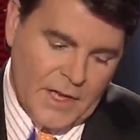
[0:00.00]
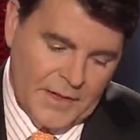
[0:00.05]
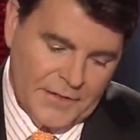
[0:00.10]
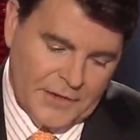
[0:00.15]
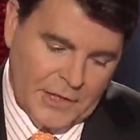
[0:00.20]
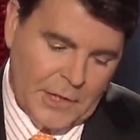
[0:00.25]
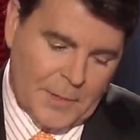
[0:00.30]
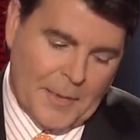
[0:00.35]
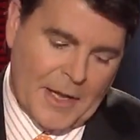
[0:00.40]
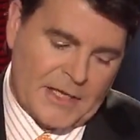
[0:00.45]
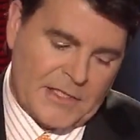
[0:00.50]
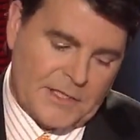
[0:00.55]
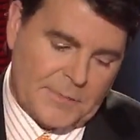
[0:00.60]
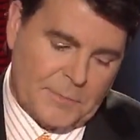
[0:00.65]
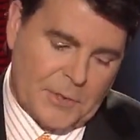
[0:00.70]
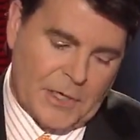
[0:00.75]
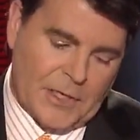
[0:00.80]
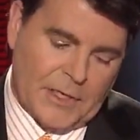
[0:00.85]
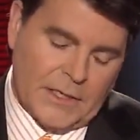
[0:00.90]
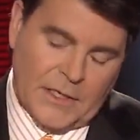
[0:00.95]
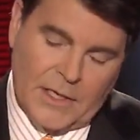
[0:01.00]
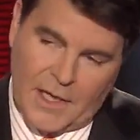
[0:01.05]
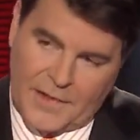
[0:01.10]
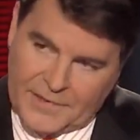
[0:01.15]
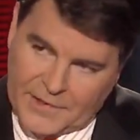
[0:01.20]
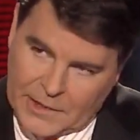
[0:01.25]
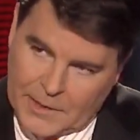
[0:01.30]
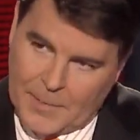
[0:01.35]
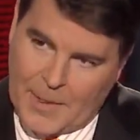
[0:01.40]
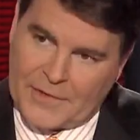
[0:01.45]
nothing about spending,
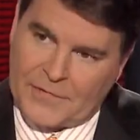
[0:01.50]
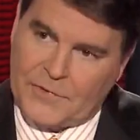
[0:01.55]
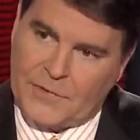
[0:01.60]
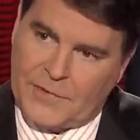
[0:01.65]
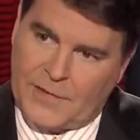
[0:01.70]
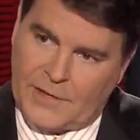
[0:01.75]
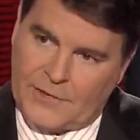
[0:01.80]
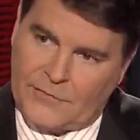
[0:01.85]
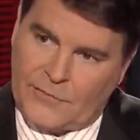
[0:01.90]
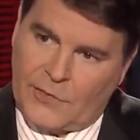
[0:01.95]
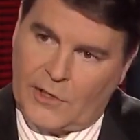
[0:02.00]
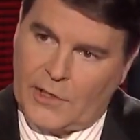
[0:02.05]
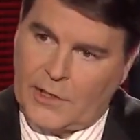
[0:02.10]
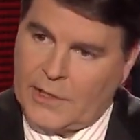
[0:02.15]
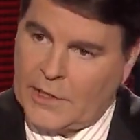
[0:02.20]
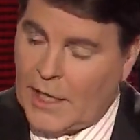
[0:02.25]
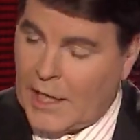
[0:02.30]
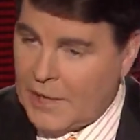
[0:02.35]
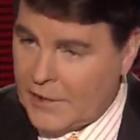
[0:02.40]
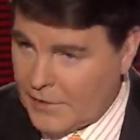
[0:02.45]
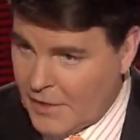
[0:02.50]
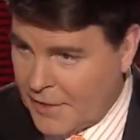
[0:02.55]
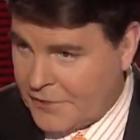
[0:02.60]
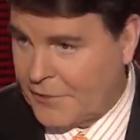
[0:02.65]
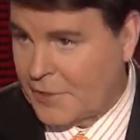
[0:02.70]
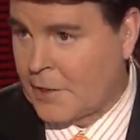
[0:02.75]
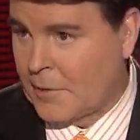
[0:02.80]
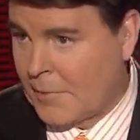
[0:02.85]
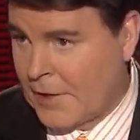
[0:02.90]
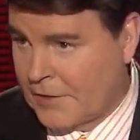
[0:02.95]
nothing about the debt ceiling, and
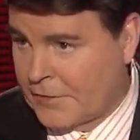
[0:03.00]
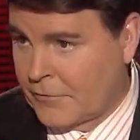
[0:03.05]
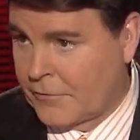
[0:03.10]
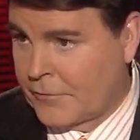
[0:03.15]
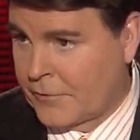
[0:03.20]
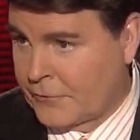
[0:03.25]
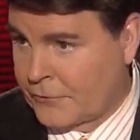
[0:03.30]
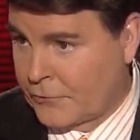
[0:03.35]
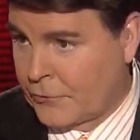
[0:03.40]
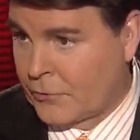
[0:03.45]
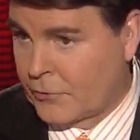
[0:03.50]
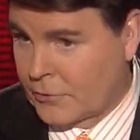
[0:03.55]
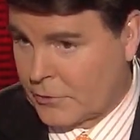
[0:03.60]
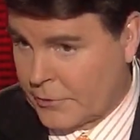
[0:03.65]
nothing about the fiscal